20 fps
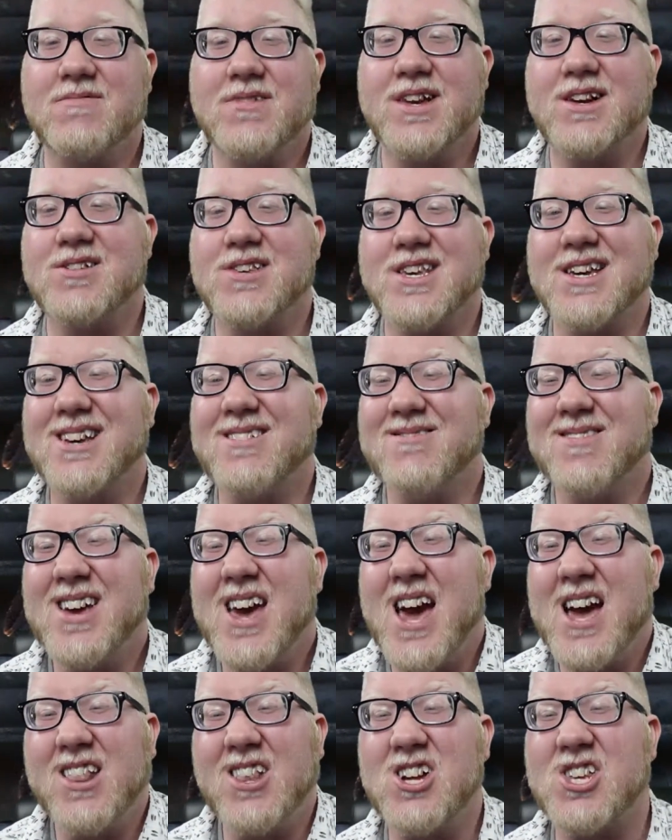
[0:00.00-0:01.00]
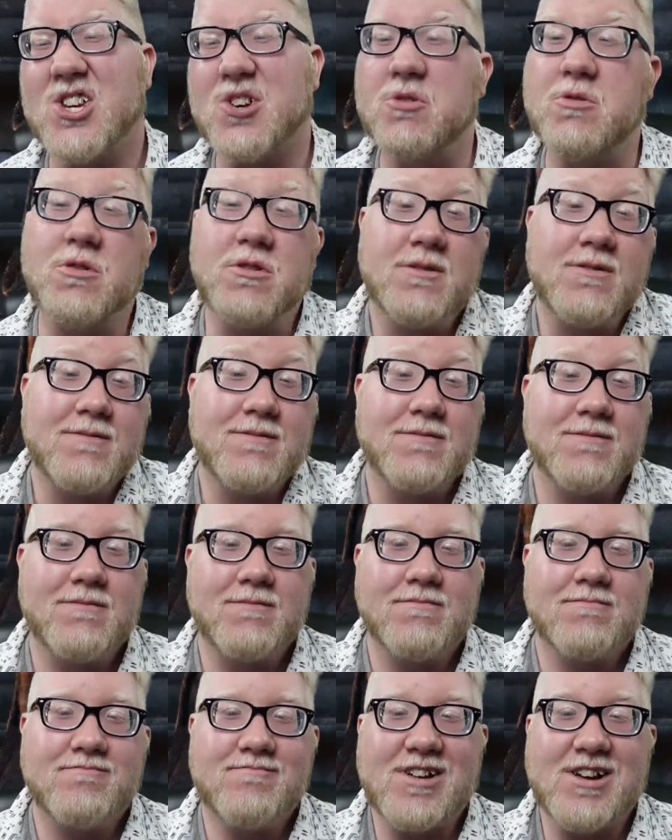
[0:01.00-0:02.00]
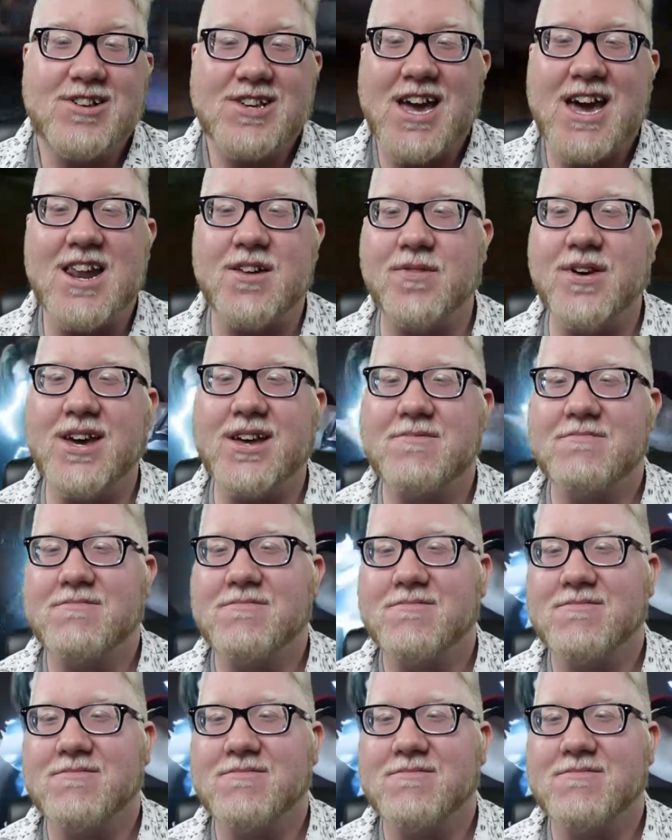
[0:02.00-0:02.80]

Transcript: I was like, yeah, it looks cool. Well, it's kind of it.